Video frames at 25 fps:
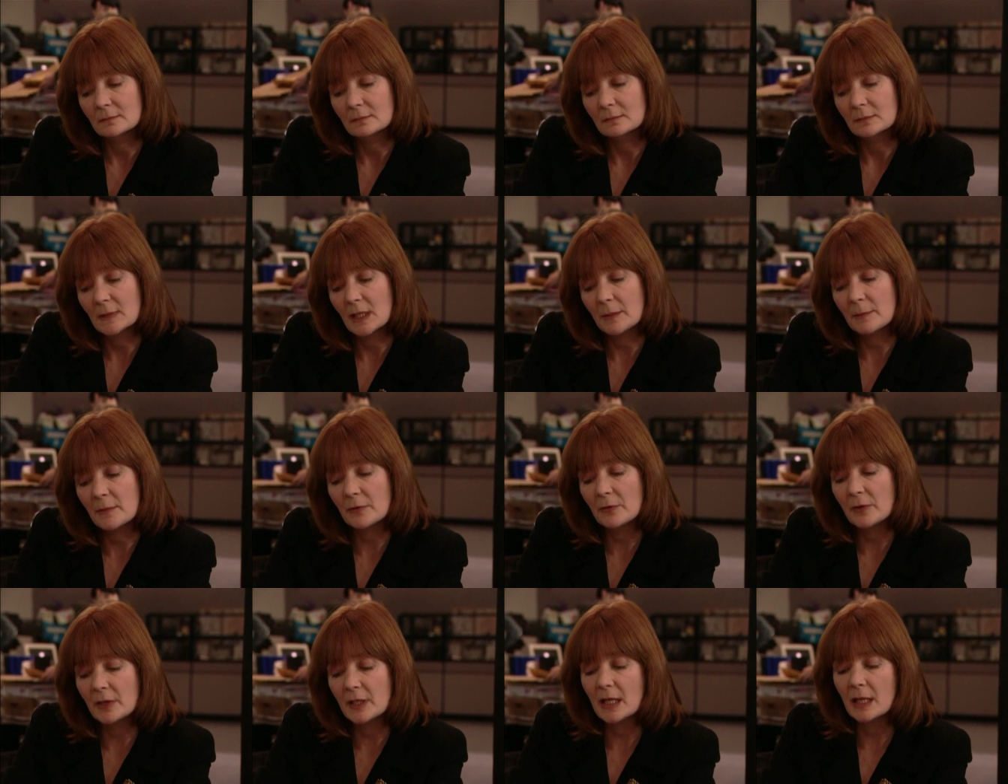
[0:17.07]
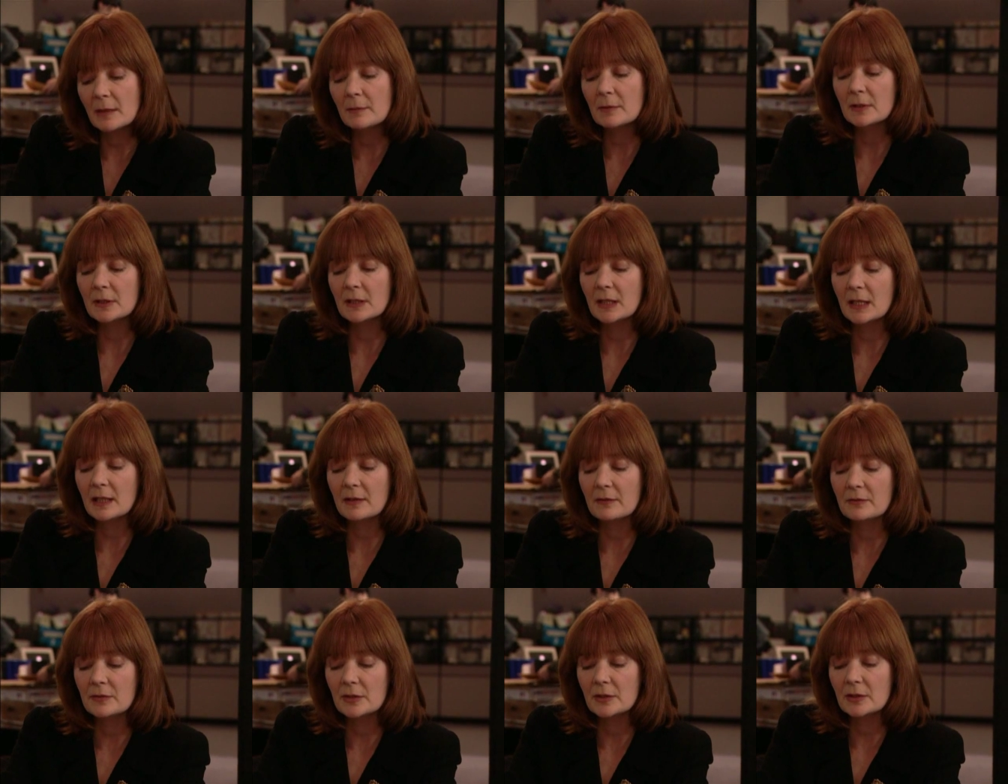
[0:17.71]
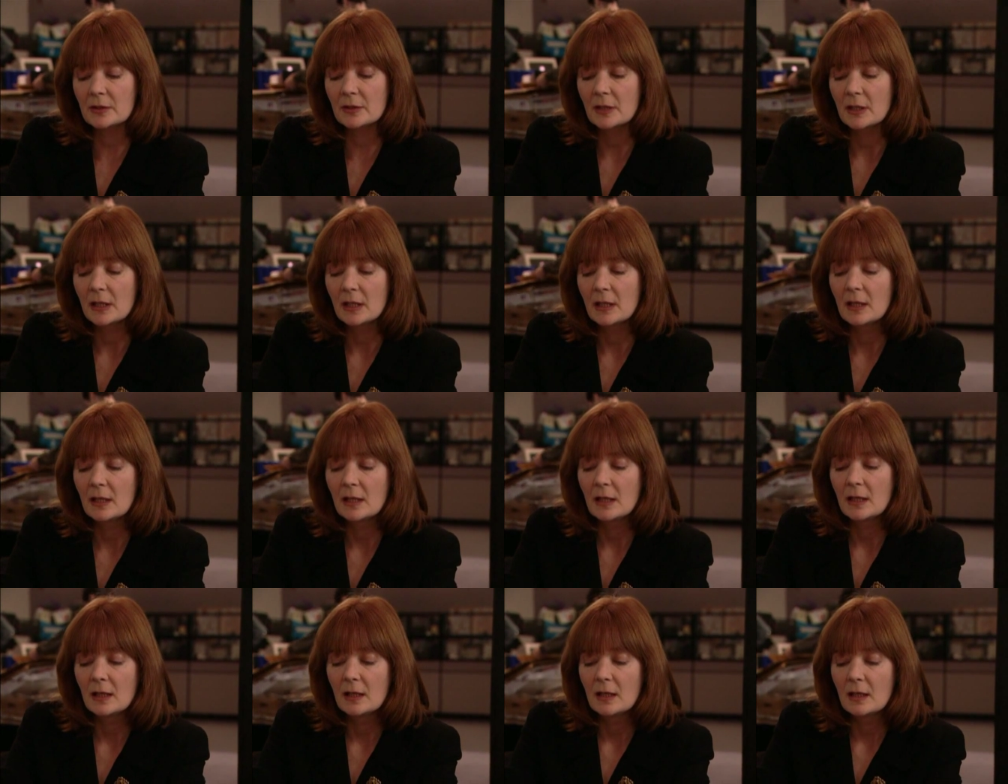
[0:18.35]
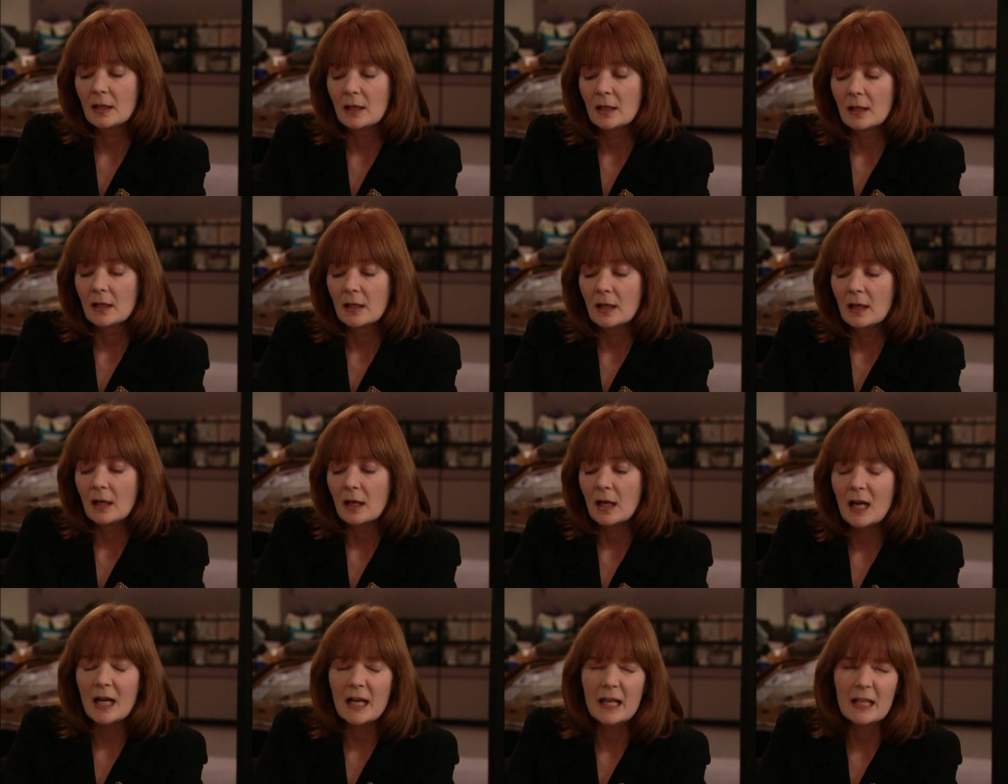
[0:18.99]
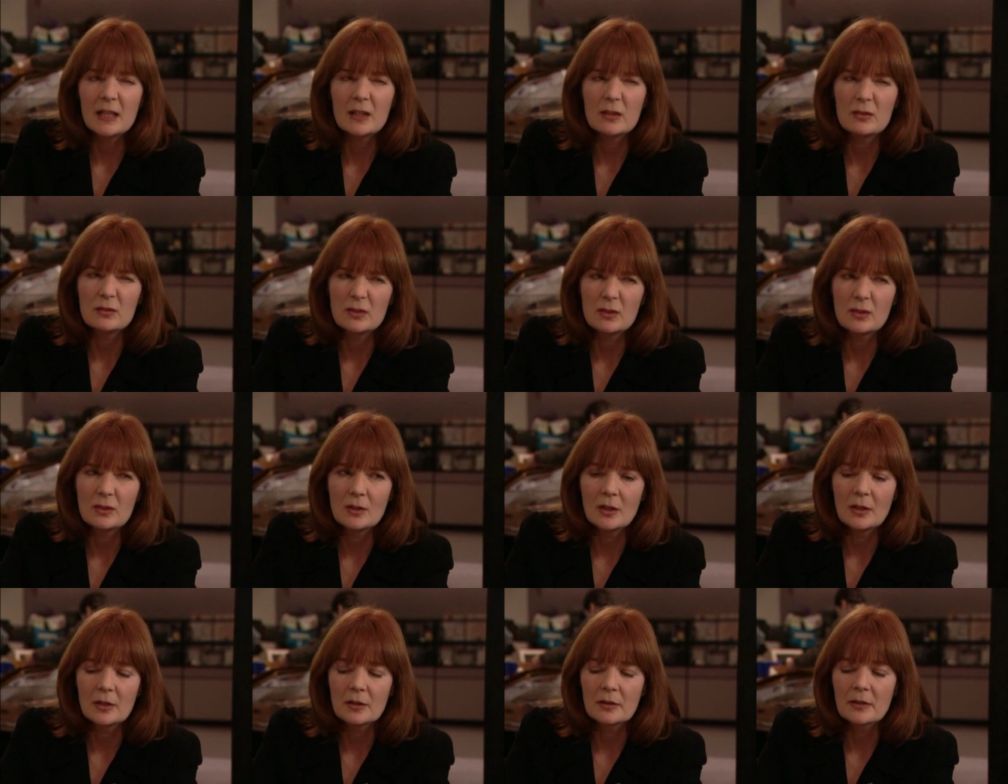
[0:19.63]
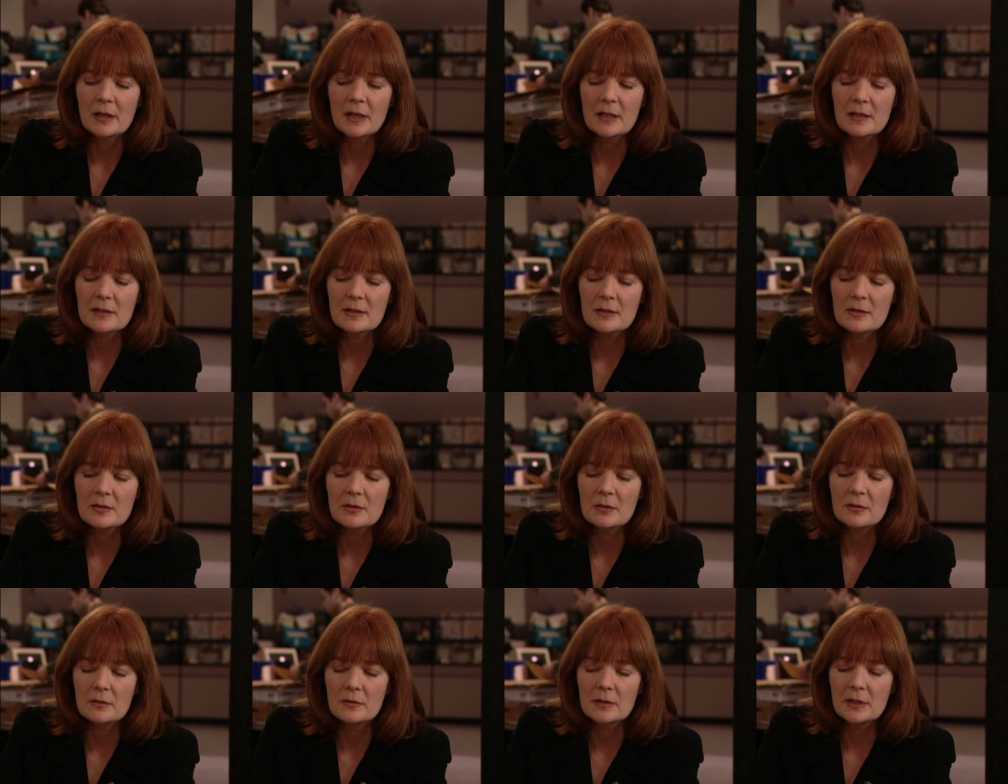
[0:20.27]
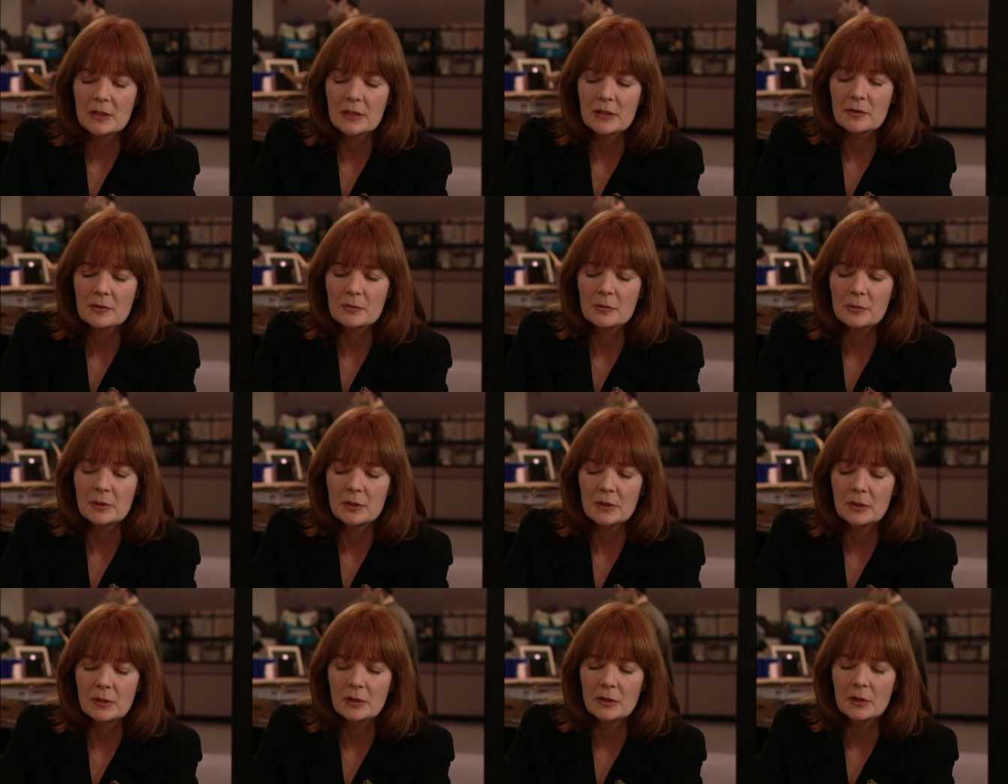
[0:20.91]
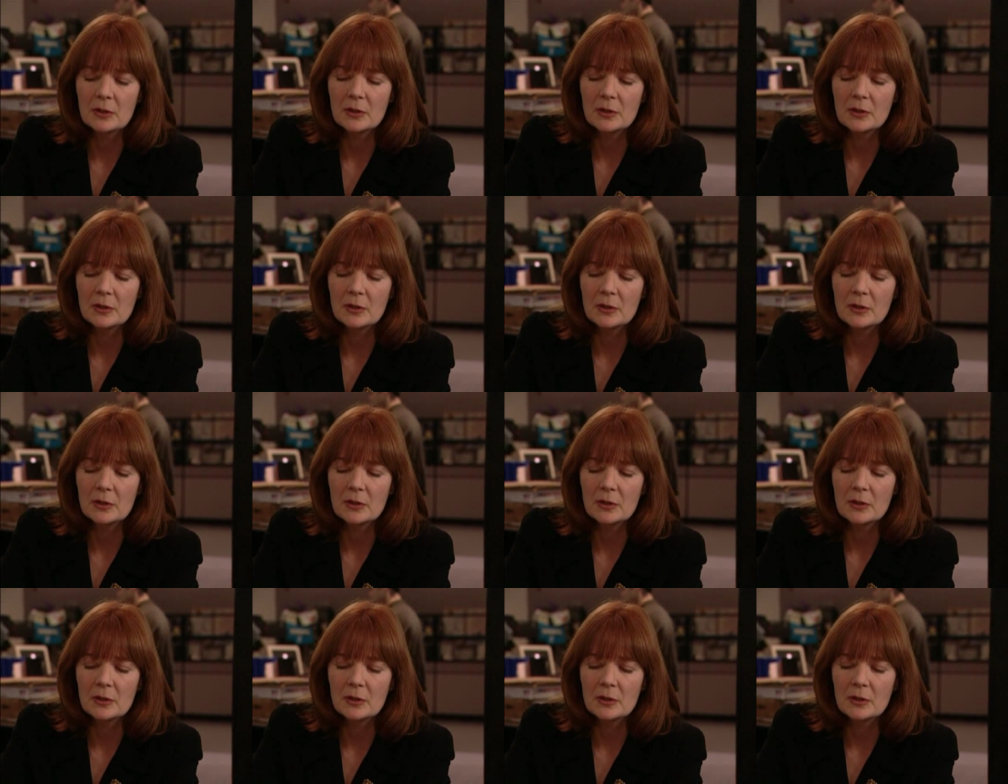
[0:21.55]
I'm afraid I'm gonna have to hide out in the long grasses over this one.